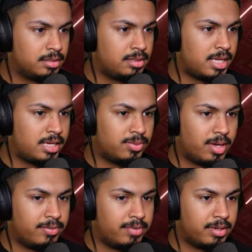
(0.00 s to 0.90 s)
Tannis, why
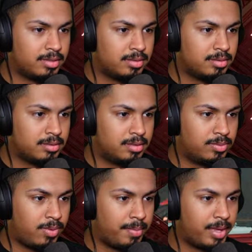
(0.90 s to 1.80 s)
you? Fu
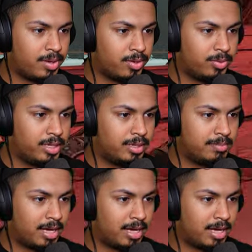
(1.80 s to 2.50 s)
white man with a whip.